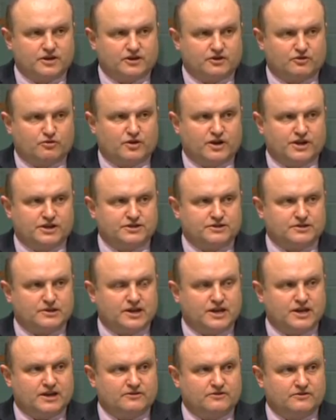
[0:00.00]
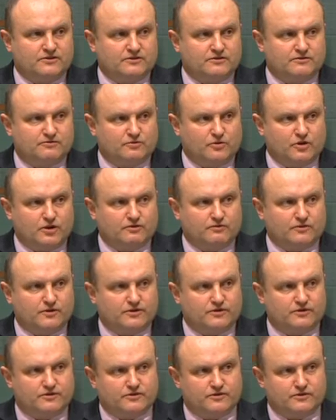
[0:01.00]
Queensland and work
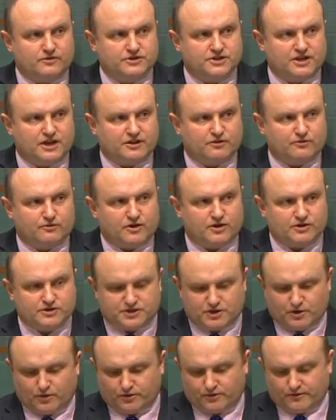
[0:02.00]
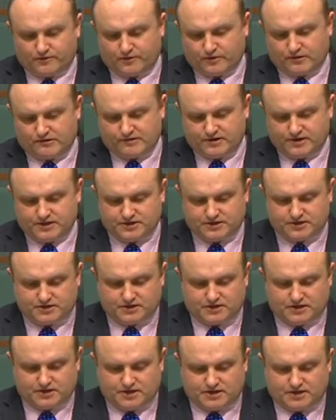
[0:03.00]
with New South Wales health
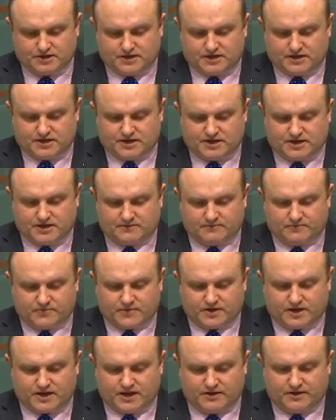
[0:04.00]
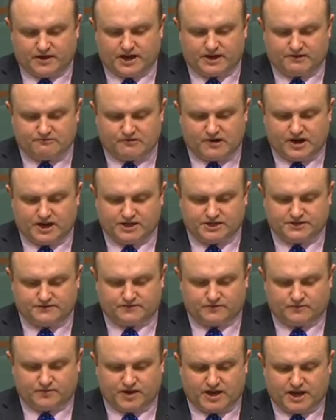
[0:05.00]
authorities, and they arranged
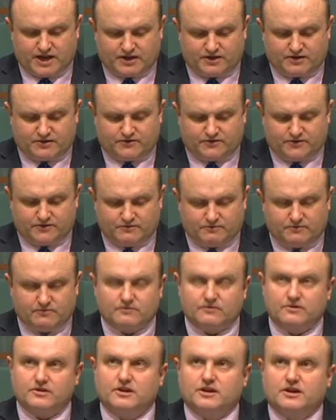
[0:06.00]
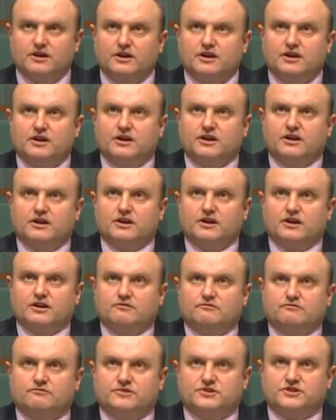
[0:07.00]
for Bianca to
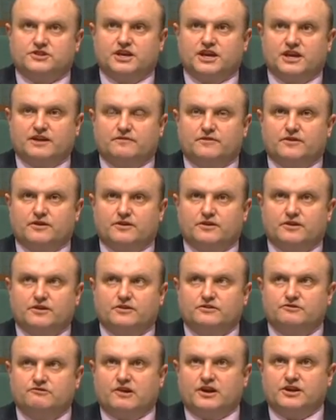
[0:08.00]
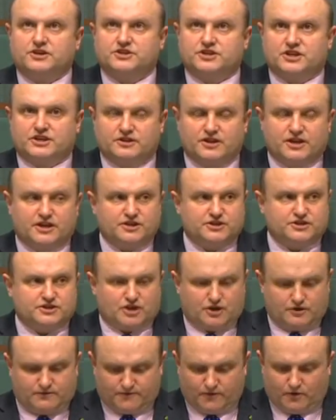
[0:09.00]
receive the drugs she needs
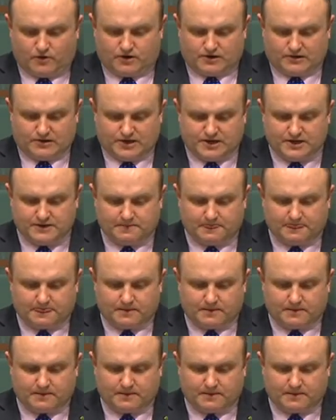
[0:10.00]
so vitally,